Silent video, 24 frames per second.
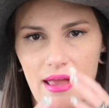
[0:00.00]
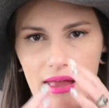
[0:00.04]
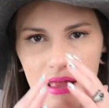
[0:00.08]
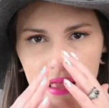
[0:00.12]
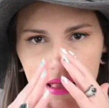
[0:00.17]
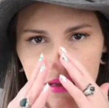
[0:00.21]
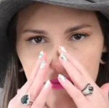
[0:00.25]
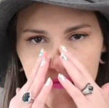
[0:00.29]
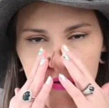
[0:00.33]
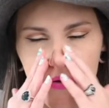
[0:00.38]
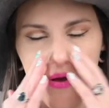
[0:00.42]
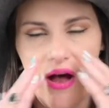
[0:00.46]

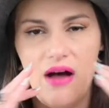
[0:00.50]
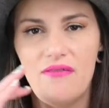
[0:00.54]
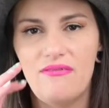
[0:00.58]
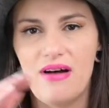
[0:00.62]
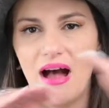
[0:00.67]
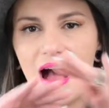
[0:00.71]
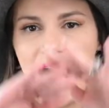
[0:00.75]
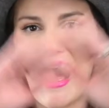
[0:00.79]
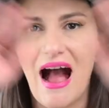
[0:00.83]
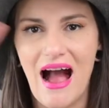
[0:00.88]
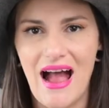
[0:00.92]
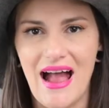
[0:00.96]
if you have a
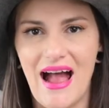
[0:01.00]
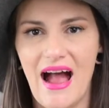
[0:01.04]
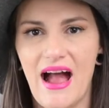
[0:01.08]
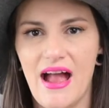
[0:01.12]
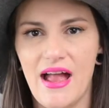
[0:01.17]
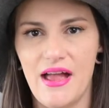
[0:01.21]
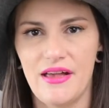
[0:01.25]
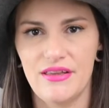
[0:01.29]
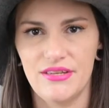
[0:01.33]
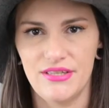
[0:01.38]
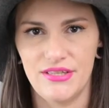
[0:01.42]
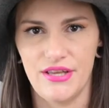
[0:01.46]
high
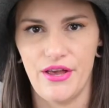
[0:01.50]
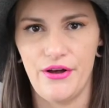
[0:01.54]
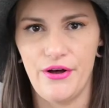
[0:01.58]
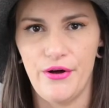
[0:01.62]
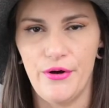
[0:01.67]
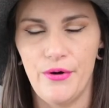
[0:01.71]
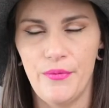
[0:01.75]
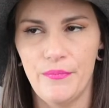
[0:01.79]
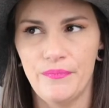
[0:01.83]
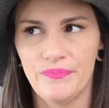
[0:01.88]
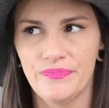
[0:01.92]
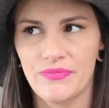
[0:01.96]

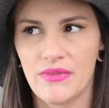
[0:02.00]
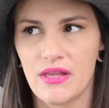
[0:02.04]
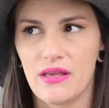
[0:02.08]
ISO,